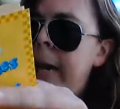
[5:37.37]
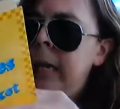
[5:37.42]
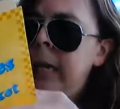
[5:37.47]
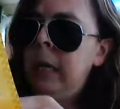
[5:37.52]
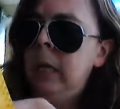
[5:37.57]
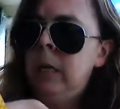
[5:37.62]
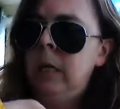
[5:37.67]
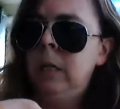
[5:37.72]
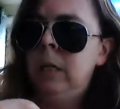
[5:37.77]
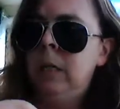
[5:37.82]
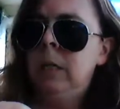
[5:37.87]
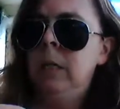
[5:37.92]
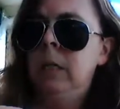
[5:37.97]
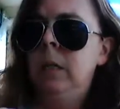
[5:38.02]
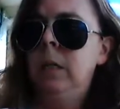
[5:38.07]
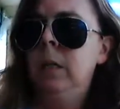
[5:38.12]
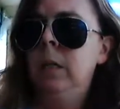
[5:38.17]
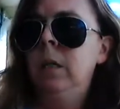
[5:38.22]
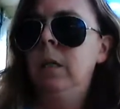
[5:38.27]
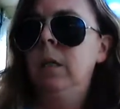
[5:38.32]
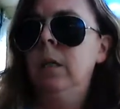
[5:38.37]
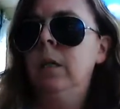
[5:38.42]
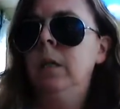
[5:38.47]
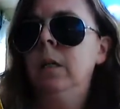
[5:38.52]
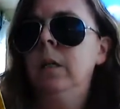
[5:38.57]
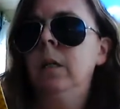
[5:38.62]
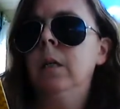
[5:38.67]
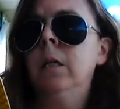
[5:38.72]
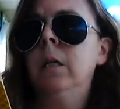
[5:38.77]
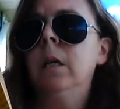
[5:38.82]
And
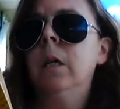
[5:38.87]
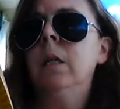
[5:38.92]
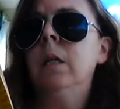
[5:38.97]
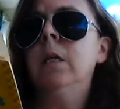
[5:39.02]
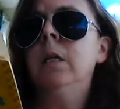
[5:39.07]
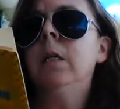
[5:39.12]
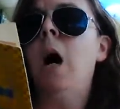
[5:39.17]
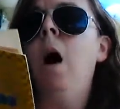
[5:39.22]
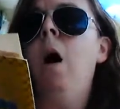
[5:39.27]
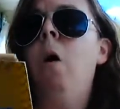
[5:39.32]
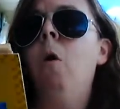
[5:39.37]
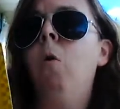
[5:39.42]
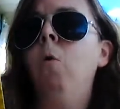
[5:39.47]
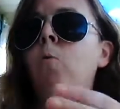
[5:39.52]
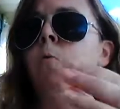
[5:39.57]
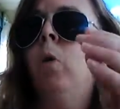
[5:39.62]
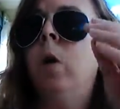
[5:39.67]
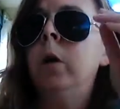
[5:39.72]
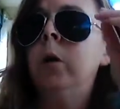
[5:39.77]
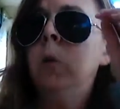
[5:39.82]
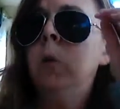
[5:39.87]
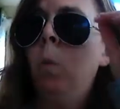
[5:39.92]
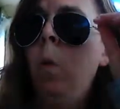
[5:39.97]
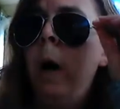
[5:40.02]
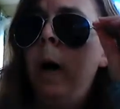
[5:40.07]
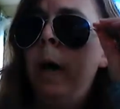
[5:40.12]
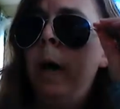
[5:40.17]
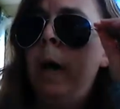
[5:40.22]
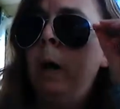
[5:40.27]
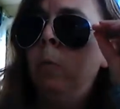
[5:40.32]
the dog runned
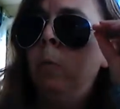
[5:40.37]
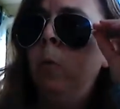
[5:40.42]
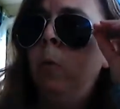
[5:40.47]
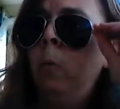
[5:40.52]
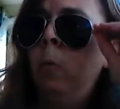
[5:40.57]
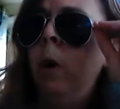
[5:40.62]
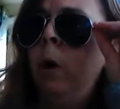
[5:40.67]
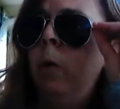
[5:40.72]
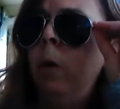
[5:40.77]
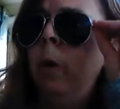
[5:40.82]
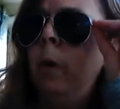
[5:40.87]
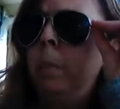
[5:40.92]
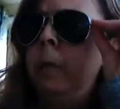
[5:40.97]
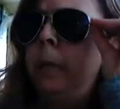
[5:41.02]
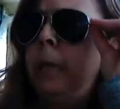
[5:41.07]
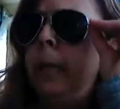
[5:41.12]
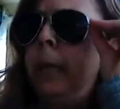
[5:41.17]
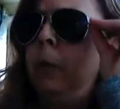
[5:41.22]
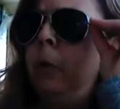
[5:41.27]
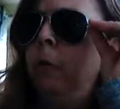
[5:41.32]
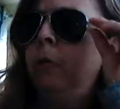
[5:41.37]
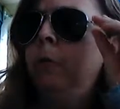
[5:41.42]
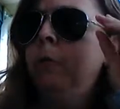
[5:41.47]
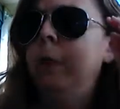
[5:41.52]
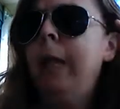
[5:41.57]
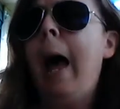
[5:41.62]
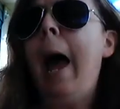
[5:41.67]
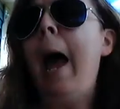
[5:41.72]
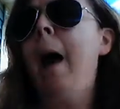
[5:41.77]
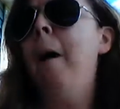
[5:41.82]
away with William's ear
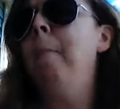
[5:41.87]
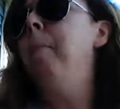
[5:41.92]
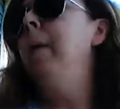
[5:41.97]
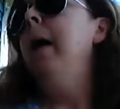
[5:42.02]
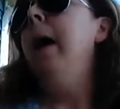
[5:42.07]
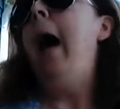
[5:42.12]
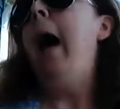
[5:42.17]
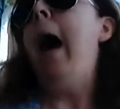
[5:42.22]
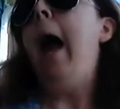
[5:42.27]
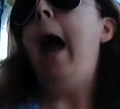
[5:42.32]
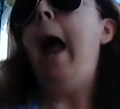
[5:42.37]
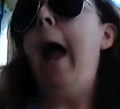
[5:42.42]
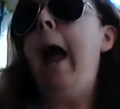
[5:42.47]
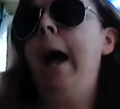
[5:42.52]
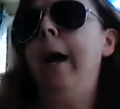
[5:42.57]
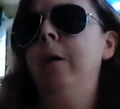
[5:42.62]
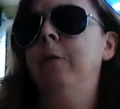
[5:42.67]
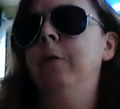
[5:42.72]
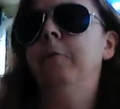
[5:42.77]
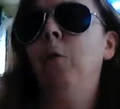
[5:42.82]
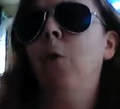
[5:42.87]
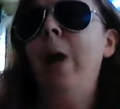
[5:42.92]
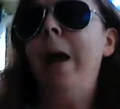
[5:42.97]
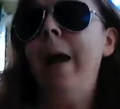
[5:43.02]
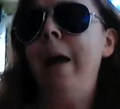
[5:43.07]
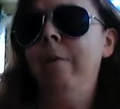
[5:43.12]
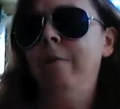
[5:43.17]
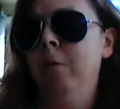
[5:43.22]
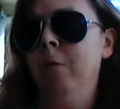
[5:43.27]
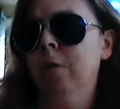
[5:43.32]
flap hat
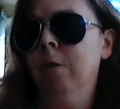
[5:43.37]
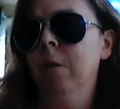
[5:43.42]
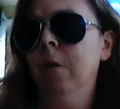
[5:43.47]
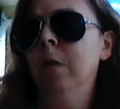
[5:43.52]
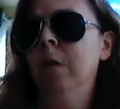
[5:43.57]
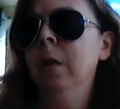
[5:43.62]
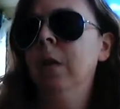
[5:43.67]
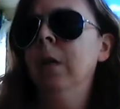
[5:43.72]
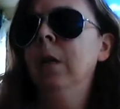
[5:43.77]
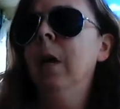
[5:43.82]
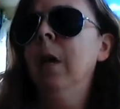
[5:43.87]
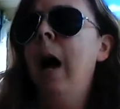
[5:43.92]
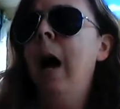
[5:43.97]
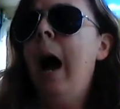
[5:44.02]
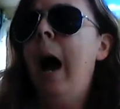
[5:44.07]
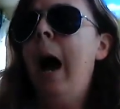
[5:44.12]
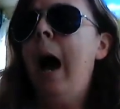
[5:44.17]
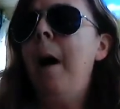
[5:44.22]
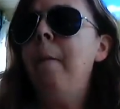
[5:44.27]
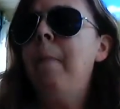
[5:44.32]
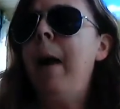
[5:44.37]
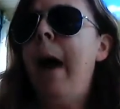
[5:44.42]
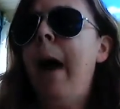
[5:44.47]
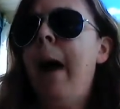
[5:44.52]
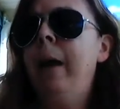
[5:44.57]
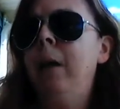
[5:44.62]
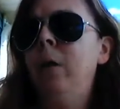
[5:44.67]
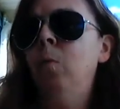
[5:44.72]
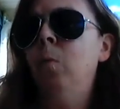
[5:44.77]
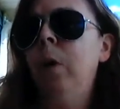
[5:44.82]
forever. I
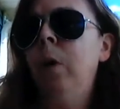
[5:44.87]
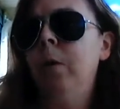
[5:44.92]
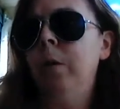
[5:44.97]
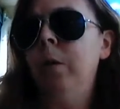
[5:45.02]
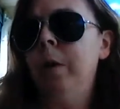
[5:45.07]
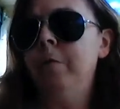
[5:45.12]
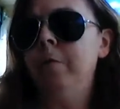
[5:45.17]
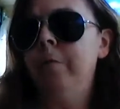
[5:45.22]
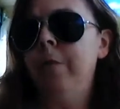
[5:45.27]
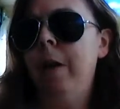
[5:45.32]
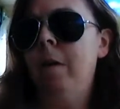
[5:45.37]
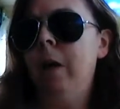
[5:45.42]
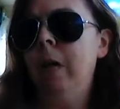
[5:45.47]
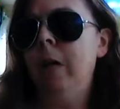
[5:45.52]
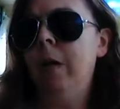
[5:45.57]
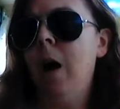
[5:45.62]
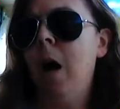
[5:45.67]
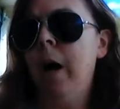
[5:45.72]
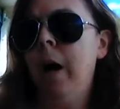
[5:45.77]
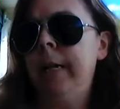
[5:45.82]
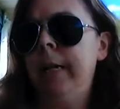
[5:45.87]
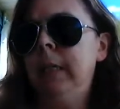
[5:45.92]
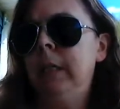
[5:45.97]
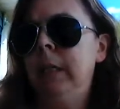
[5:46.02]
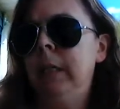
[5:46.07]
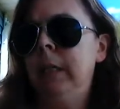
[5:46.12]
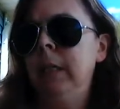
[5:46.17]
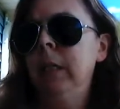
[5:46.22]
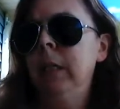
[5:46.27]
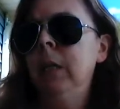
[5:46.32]
patted William very
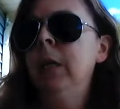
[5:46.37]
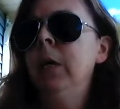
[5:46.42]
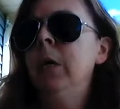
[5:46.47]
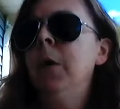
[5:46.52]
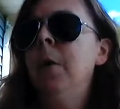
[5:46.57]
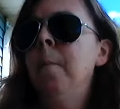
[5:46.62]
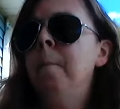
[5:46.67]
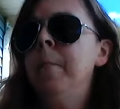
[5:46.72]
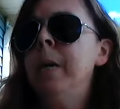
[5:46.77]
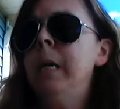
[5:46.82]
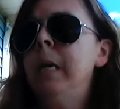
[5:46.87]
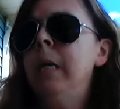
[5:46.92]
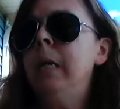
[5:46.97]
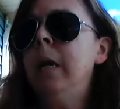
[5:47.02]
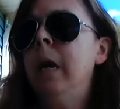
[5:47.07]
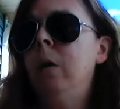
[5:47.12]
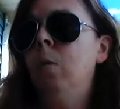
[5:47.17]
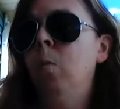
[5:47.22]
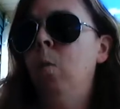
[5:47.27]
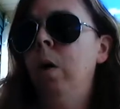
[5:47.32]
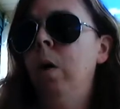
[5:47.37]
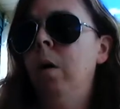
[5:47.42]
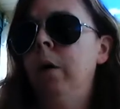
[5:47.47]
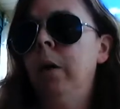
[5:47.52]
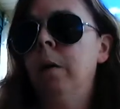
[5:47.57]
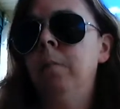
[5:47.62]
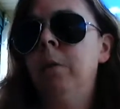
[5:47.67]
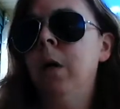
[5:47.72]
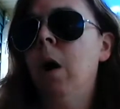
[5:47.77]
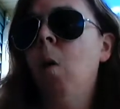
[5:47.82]
nice. Me and
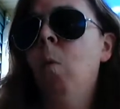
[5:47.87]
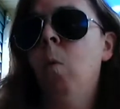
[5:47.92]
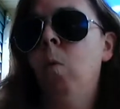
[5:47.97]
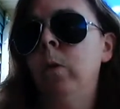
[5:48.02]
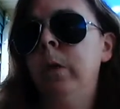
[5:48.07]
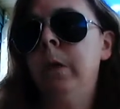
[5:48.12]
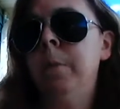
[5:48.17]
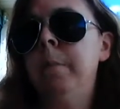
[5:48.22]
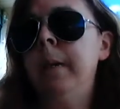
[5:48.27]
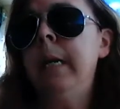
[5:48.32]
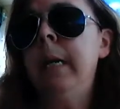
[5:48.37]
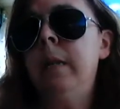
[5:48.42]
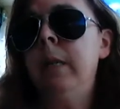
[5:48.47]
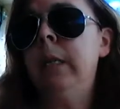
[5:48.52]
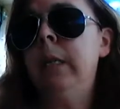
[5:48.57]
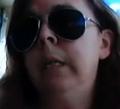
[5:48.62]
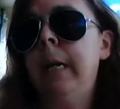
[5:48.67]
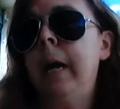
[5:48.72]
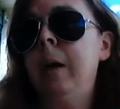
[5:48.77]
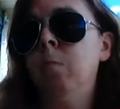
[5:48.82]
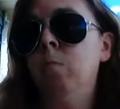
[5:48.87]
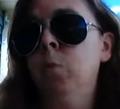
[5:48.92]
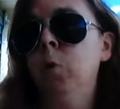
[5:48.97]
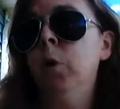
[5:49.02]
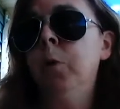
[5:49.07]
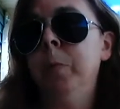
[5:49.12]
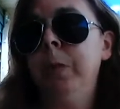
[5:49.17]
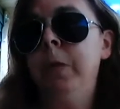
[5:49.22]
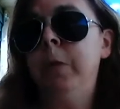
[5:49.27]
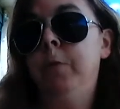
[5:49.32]
William don't want to be in the same
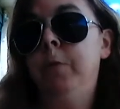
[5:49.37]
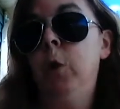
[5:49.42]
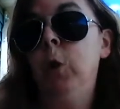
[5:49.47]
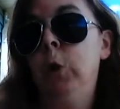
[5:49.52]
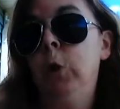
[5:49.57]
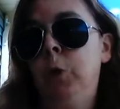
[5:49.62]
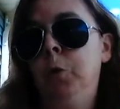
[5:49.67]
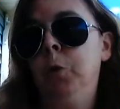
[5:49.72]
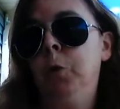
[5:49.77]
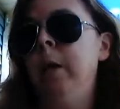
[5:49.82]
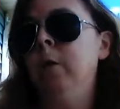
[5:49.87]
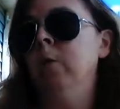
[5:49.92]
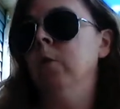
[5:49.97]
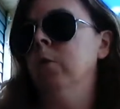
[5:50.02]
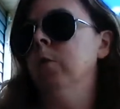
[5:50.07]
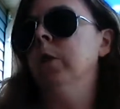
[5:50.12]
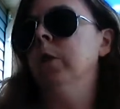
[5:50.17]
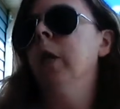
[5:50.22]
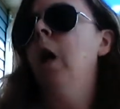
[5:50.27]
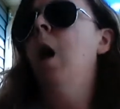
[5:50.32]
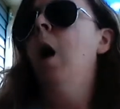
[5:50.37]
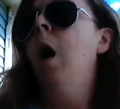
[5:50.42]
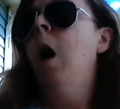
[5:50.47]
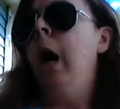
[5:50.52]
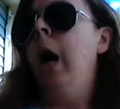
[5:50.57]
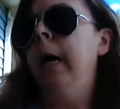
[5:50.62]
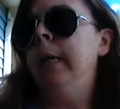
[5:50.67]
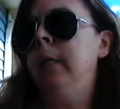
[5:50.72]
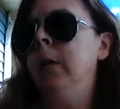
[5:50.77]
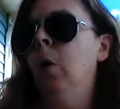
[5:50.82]
room as first graders,
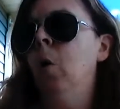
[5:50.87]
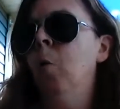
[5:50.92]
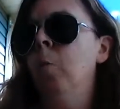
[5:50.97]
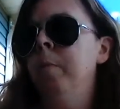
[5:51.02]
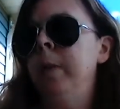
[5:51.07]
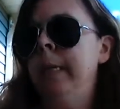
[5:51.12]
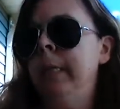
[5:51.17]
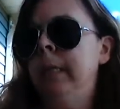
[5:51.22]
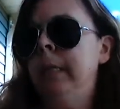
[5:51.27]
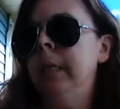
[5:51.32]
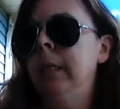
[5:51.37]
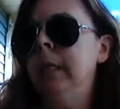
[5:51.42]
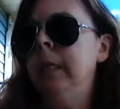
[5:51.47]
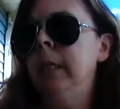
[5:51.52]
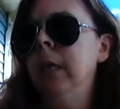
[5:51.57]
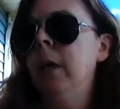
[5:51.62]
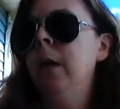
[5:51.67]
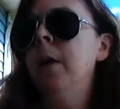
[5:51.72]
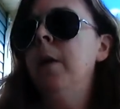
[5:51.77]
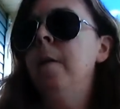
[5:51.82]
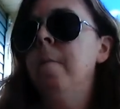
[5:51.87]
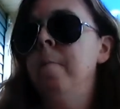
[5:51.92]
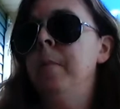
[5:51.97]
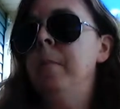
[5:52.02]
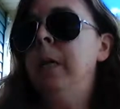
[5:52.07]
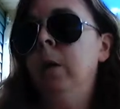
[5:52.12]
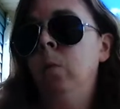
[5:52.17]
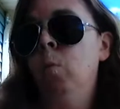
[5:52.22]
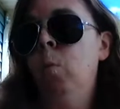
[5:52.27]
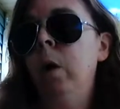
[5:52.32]
I told Mrs.
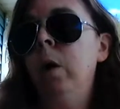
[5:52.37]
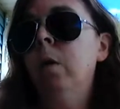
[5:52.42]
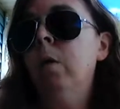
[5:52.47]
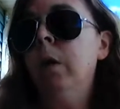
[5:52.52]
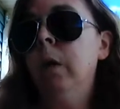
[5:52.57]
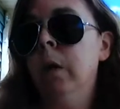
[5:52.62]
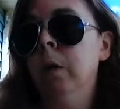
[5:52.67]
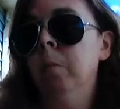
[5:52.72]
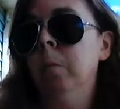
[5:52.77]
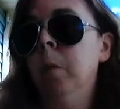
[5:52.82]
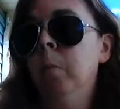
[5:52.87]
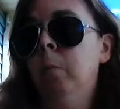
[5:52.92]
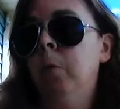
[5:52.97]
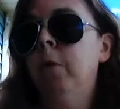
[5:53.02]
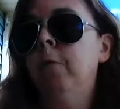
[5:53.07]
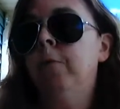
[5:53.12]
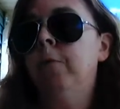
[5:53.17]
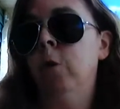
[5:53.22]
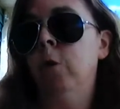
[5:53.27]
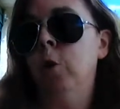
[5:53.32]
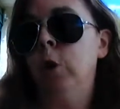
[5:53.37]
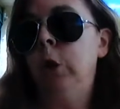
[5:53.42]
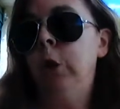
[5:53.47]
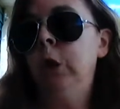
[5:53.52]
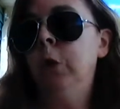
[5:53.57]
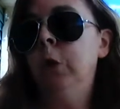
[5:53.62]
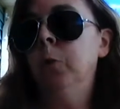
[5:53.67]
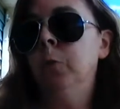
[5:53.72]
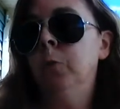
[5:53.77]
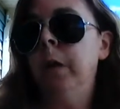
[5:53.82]
Me and William prefer
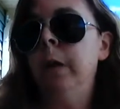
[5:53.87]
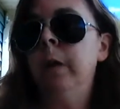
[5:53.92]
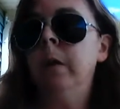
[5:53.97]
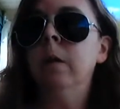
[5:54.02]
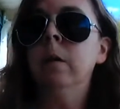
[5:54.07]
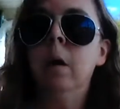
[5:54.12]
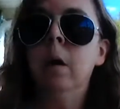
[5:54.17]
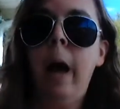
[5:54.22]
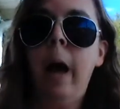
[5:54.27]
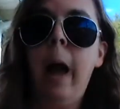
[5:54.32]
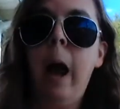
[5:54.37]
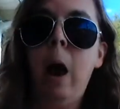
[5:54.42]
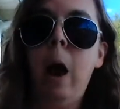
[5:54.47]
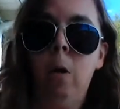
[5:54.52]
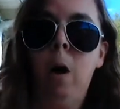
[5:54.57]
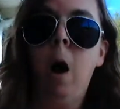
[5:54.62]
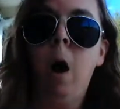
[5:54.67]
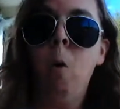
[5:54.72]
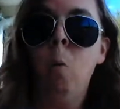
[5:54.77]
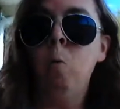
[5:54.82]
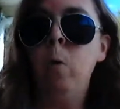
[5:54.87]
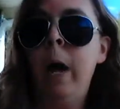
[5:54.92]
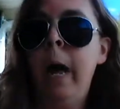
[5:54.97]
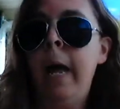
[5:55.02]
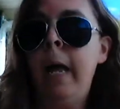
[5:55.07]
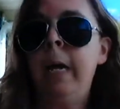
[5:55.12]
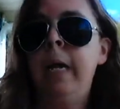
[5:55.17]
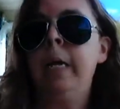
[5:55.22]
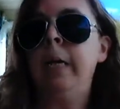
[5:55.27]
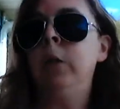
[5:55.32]
children our own
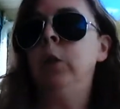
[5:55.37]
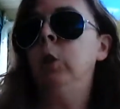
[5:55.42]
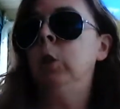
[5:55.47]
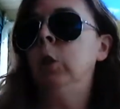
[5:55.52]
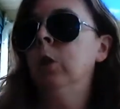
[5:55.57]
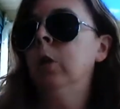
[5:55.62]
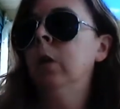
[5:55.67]
age.